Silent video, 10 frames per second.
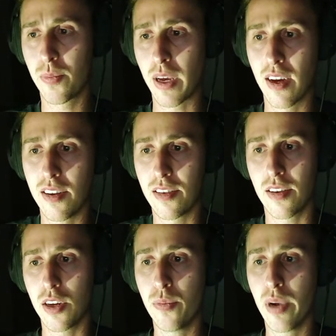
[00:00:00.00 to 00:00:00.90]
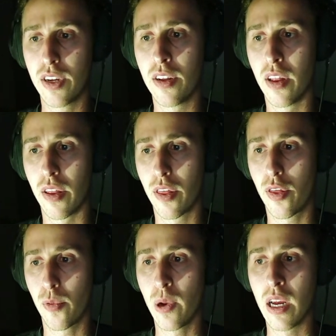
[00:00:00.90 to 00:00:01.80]
because you mentioned that
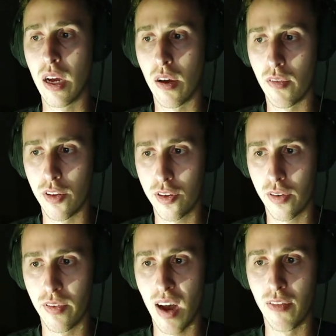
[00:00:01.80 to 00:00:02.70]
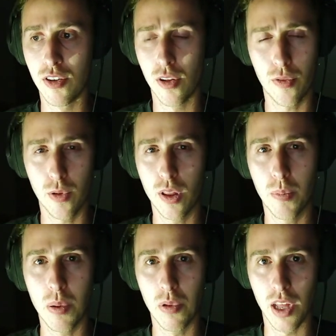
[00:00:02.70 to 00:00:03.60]
3 of the survivors, 3 of the
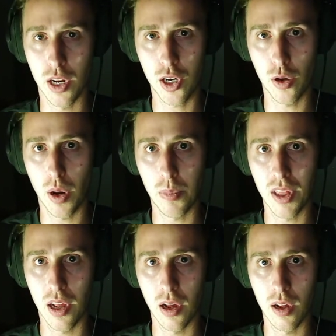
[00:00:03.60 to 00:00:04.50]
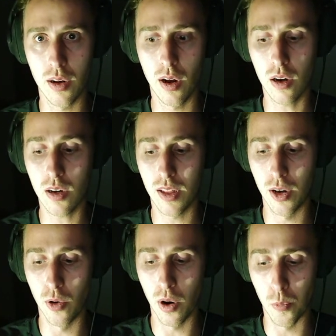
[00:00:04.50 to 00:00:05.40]
people that showed up knocked on the
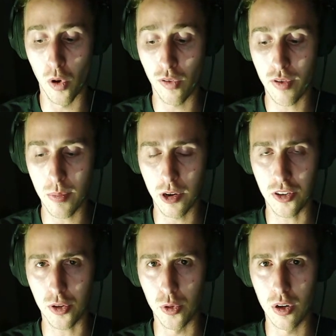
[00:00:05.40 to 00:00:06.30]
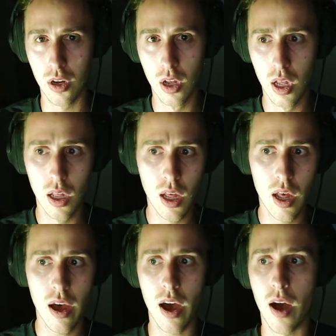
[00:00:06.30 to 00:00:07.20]
door, were from your school.
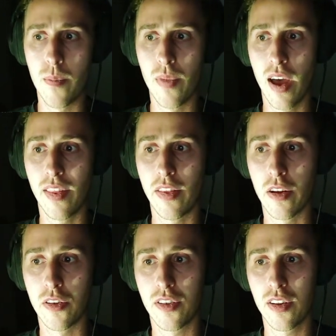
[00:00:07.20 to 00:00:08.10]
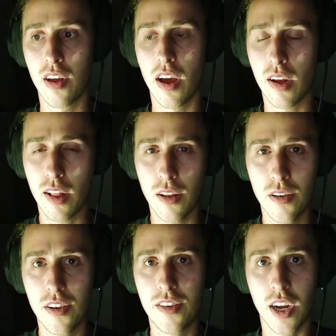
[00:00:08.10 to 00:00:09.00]
And then there's a clear
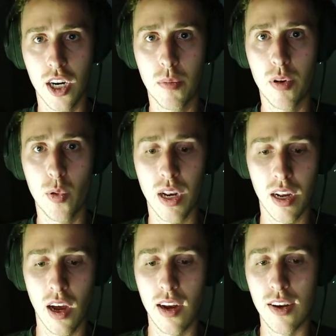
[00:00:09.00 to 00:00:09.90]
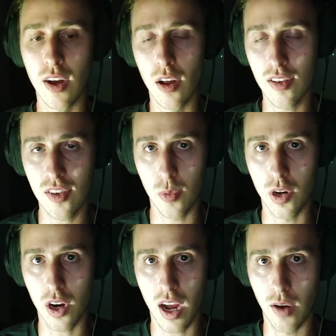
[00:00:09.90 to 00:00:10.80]
distinction between adults, which
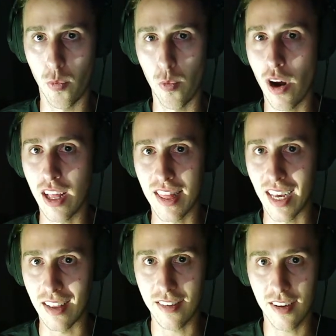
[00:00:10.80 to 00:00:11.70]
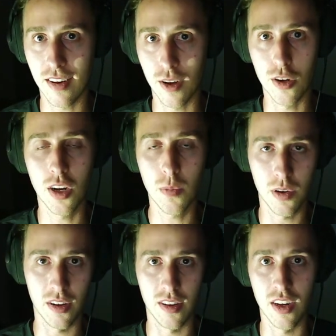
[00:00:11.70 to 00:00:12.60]
are kind of running the institution,
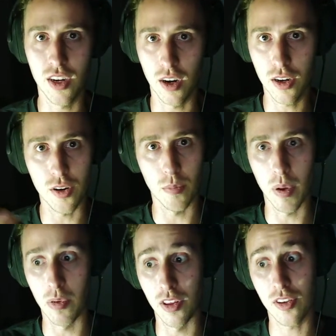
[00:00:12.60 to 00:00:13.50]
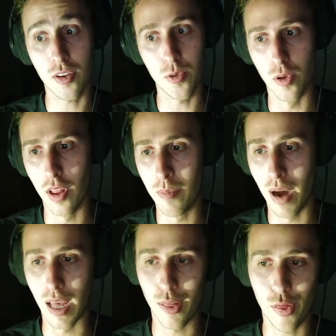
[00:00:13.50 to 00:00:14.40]
which is the church or maybe the school in
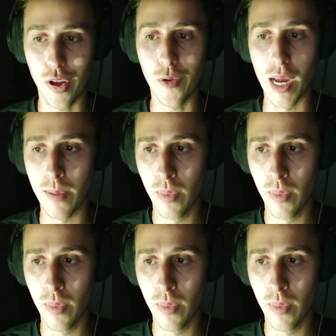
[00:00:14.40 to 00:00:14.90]
my theory,